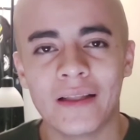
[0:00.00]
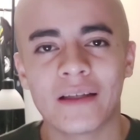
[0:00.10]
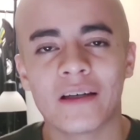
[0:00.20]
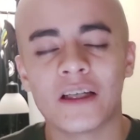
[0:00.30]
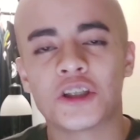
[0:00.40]

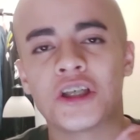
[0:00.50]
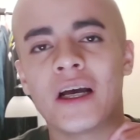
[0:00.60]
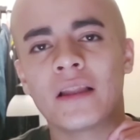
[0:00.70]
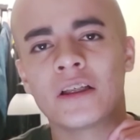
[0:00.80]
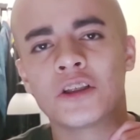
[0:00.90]
They're going to
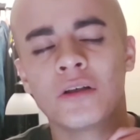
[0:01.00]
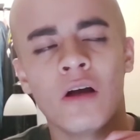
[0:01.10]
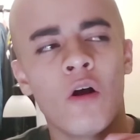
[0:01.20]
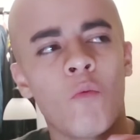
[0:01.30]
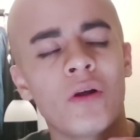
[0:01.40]
challenge
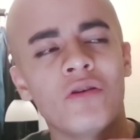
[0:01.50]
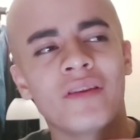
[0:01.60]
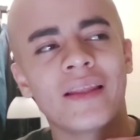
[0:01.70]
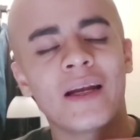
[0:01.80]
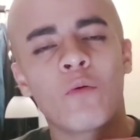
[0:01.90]
what you
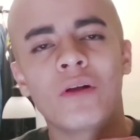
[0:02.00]
think,